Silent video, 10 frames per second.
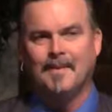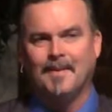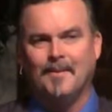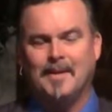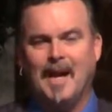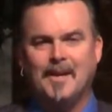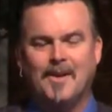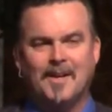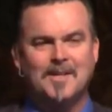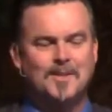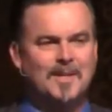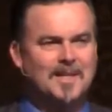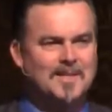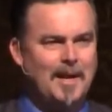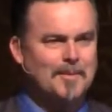we kind of got into it in
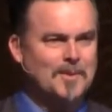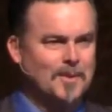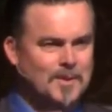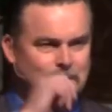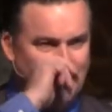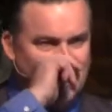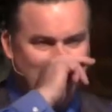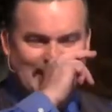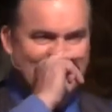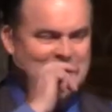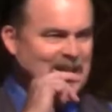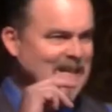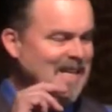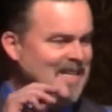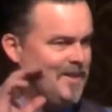Sabbath school this morning, but I'll say it,
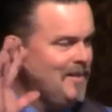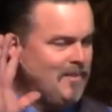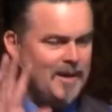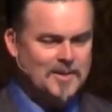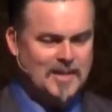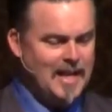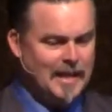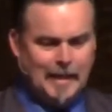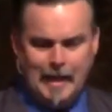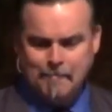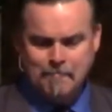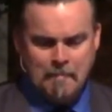it, it bears saying again.